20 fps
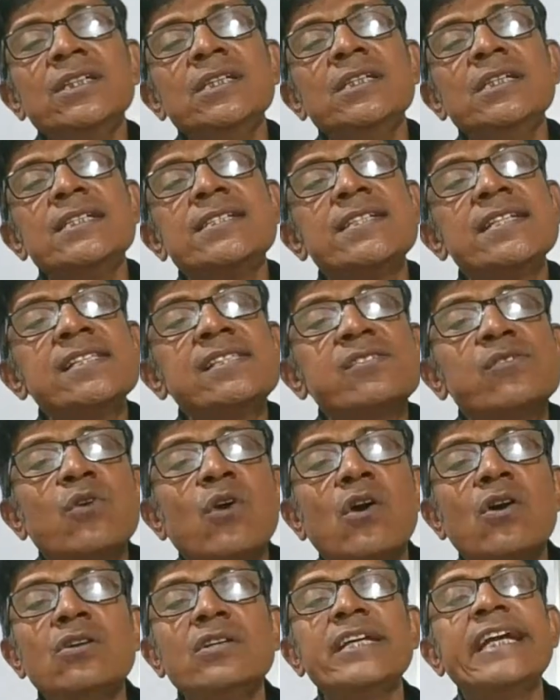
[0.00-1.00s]
it is
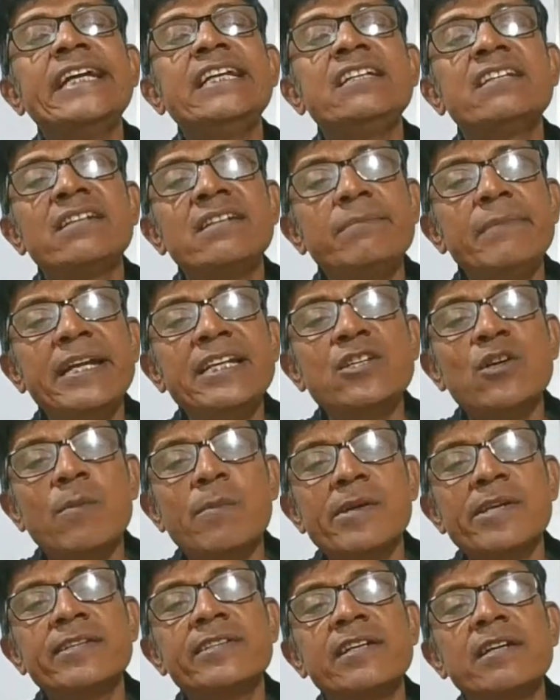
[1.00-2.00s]
called increment
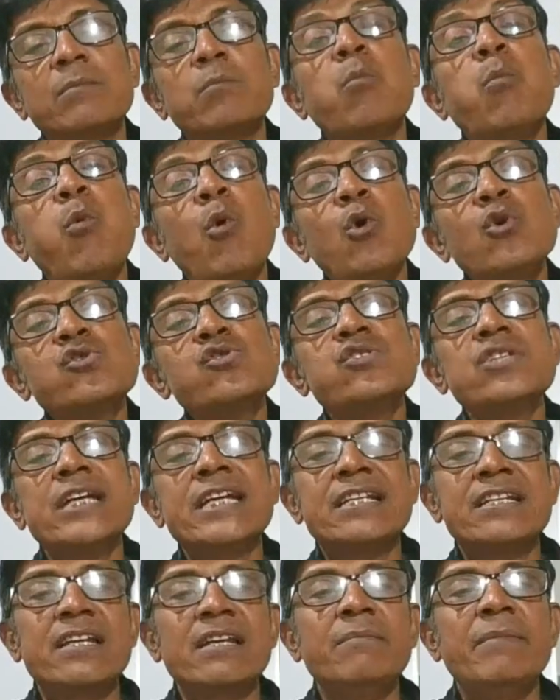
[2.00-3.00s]
operator. Post
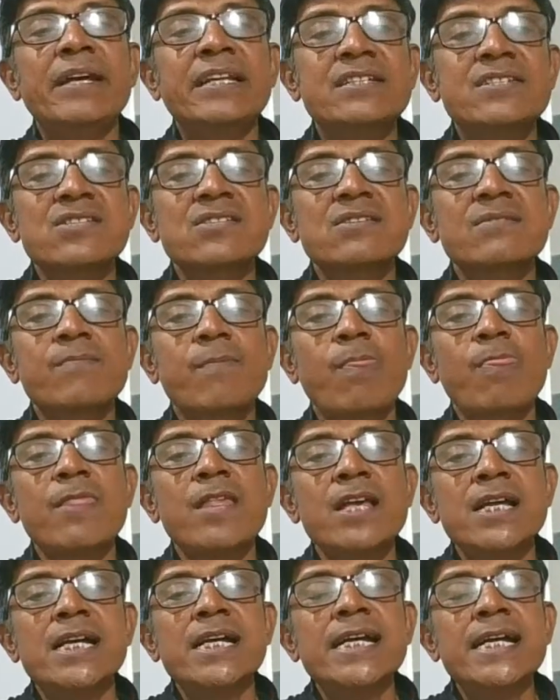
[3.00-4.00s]
increment
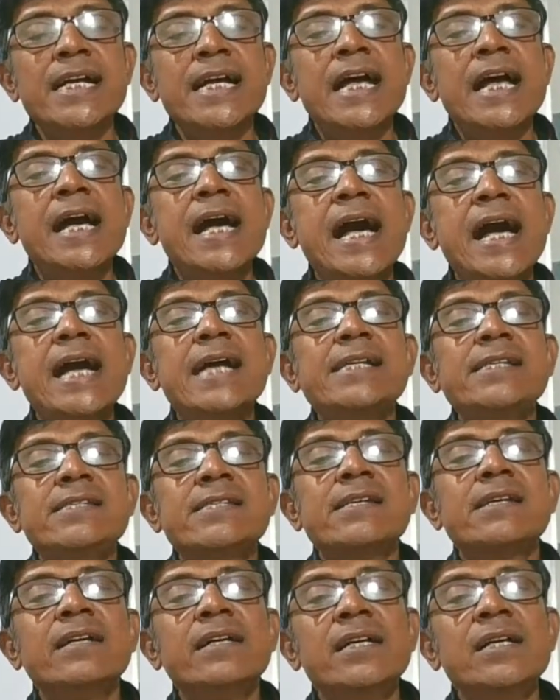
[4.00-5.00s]
and
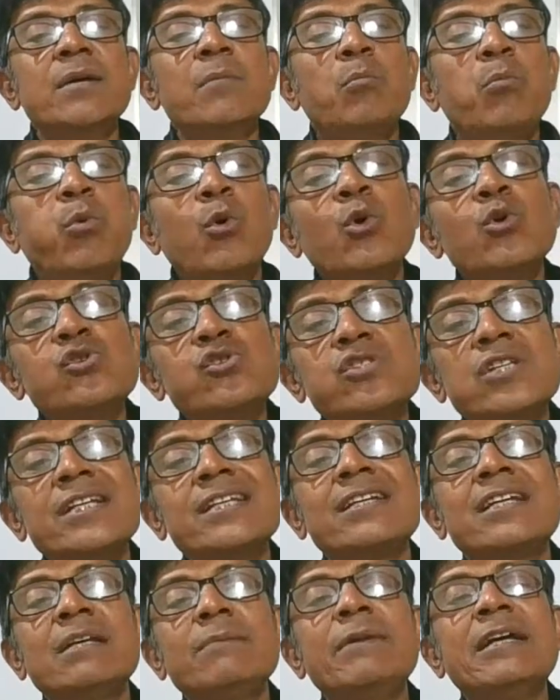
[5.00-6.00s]
post
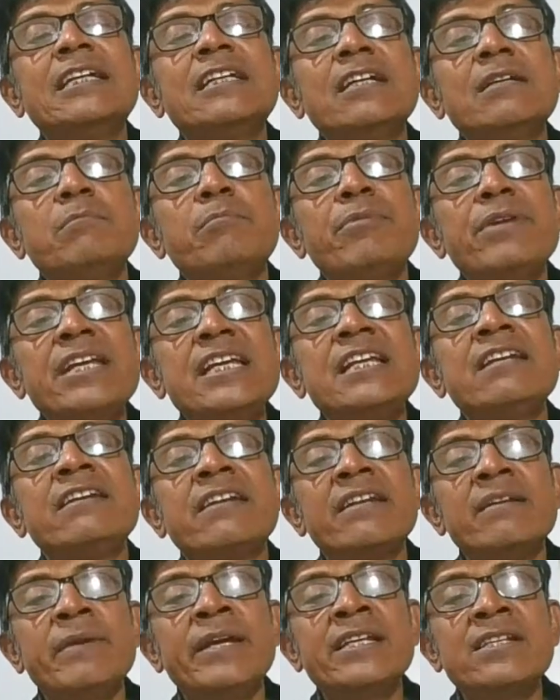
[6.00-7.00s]
increment and pre
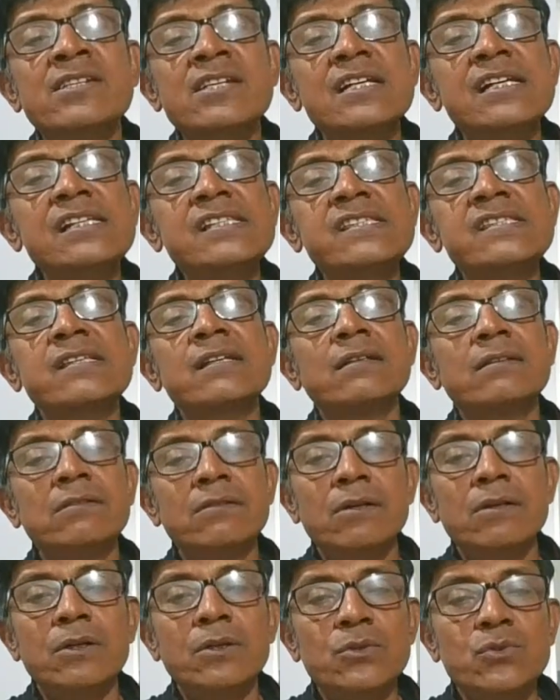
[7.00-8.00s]
increment is
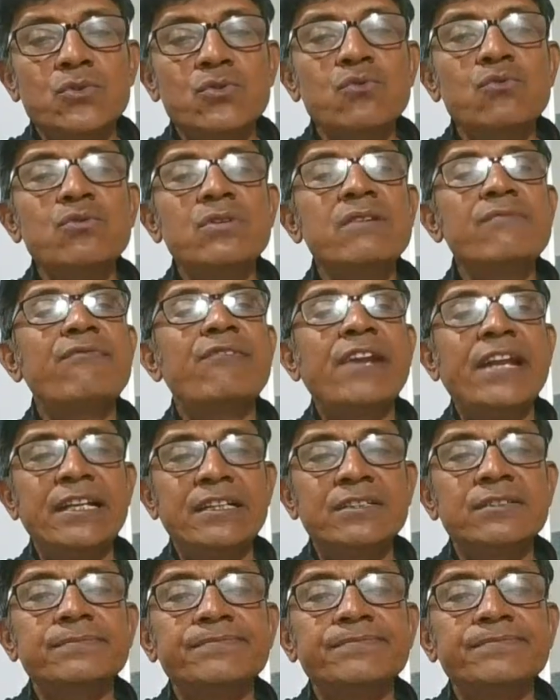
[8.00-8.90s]
two different.